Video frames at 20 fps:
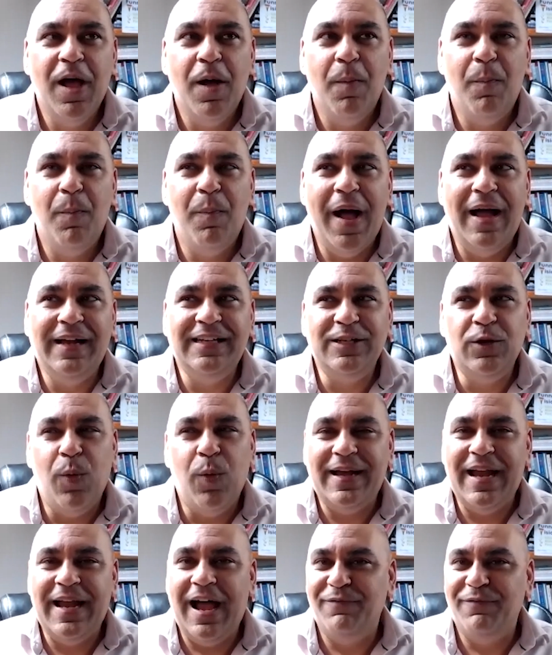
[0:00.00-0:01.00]
but I didn't
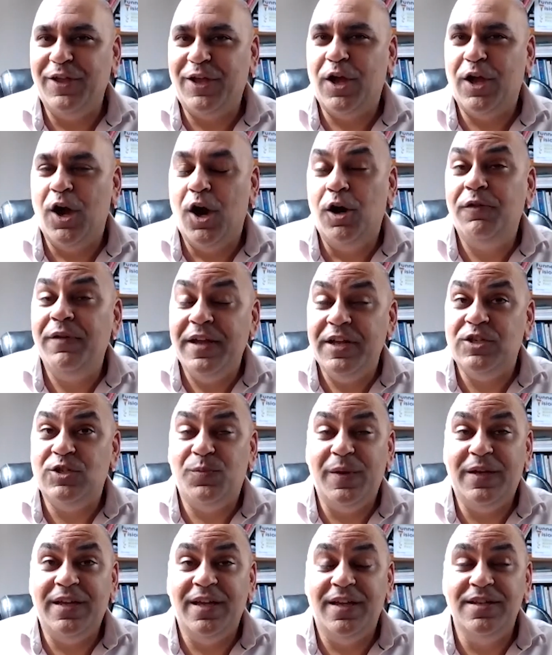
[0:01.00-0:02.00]
quite have the courage,
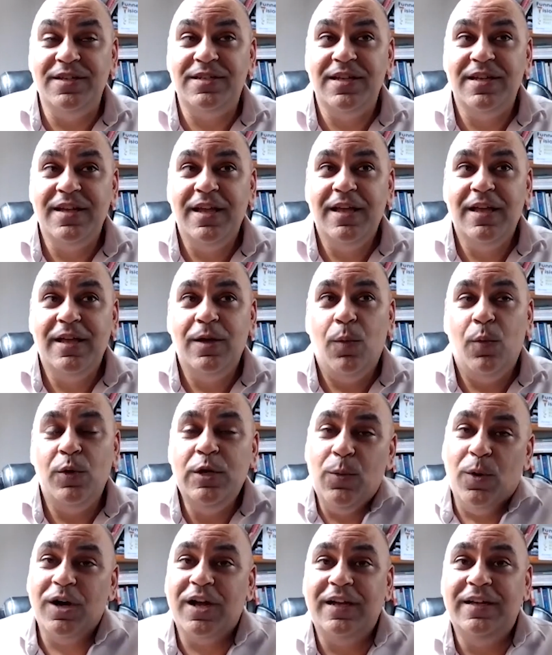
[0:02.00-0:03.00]
because when you
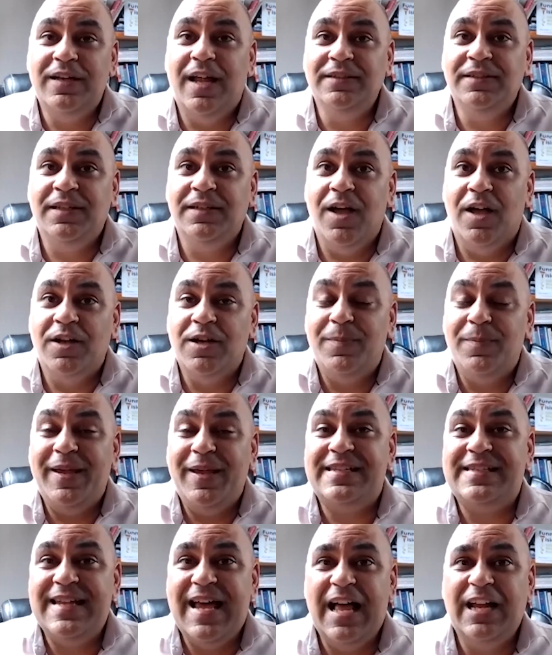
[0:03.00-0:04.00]
work in London on a big
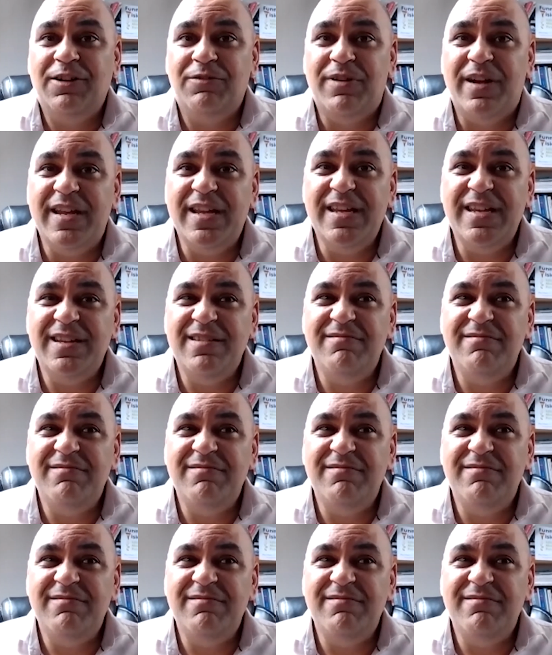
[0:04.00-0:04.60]
salary,